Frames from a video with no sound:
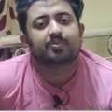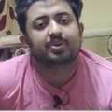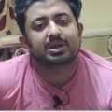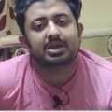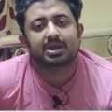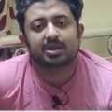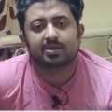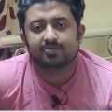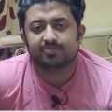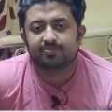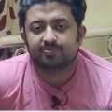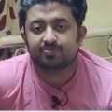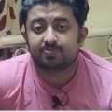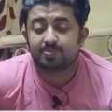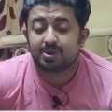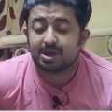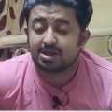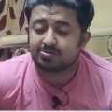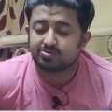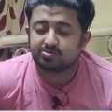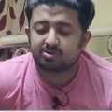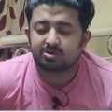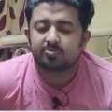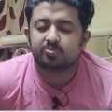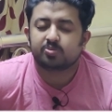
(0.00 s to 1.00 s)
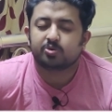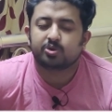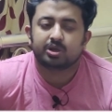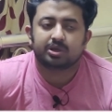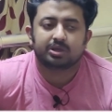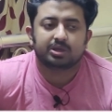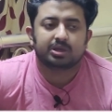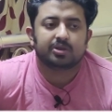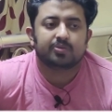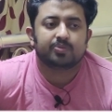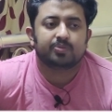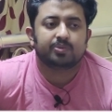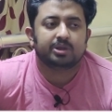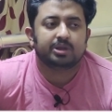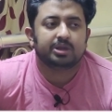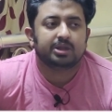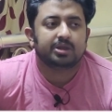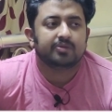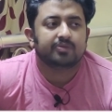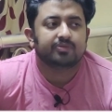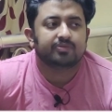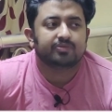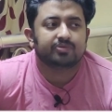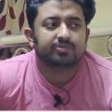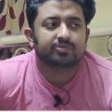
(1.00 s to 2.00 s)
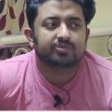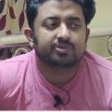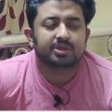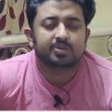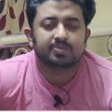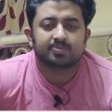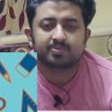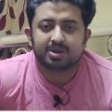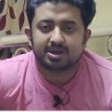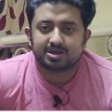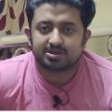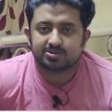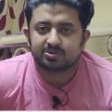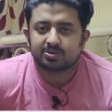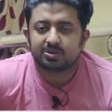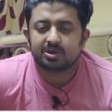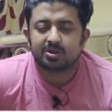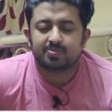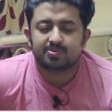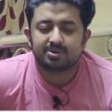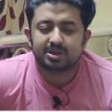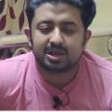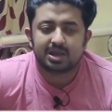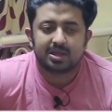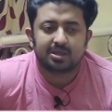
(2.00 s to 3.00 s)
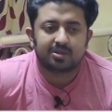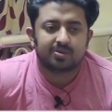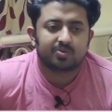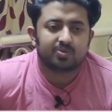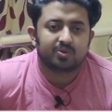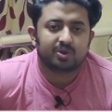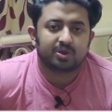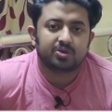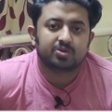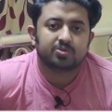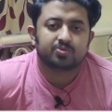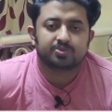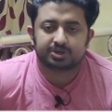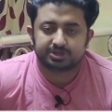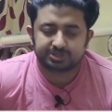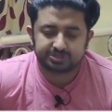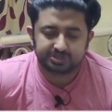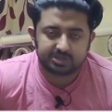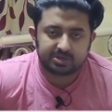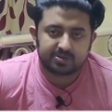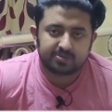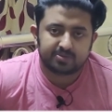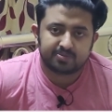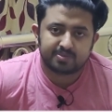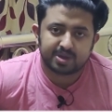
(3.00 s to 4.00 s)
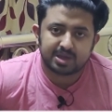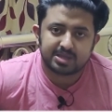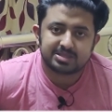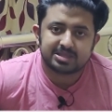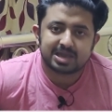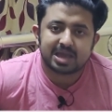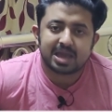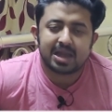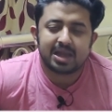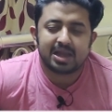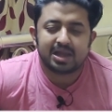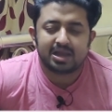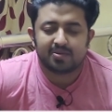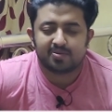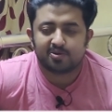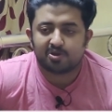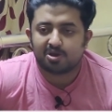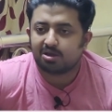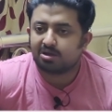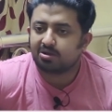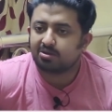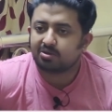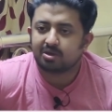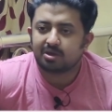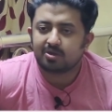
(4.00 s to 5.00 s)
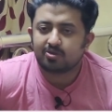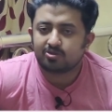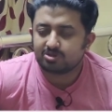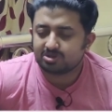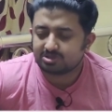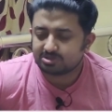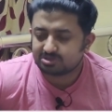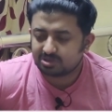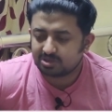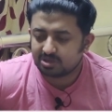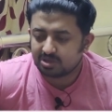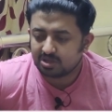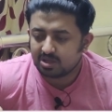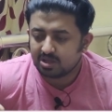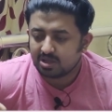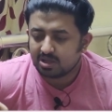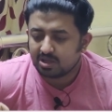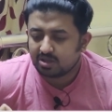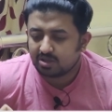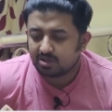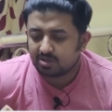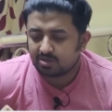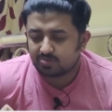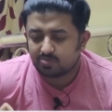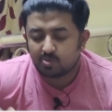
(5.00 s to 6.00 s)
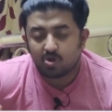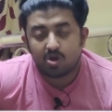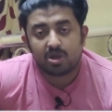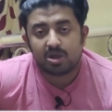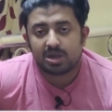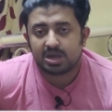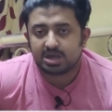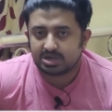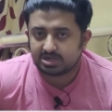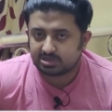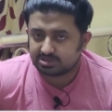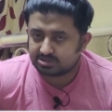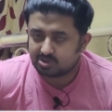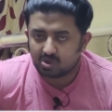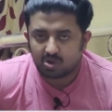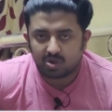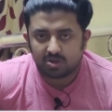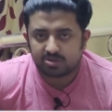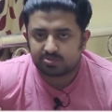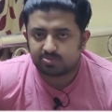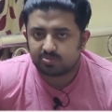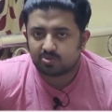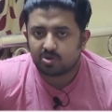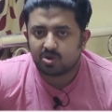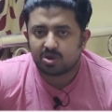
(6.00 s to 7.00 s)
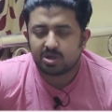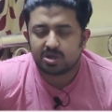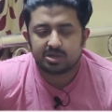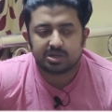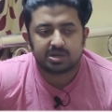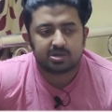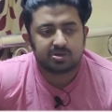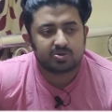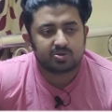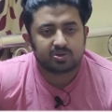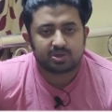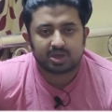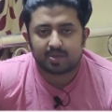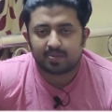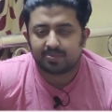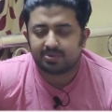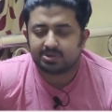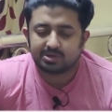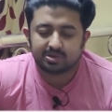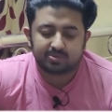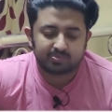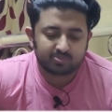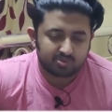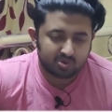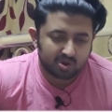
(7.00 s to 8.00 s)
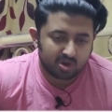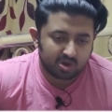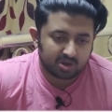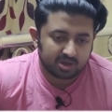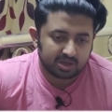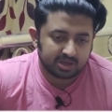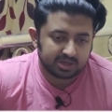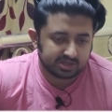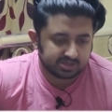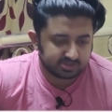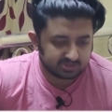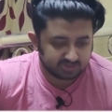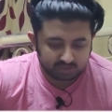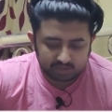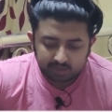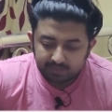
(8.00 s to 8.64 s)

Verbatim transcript: PDF, password protected PDF. The password I'm telling you, Way 2 Merchant Navy, my channel name only. Okay, just small letters, all small letter, no capital, block letters.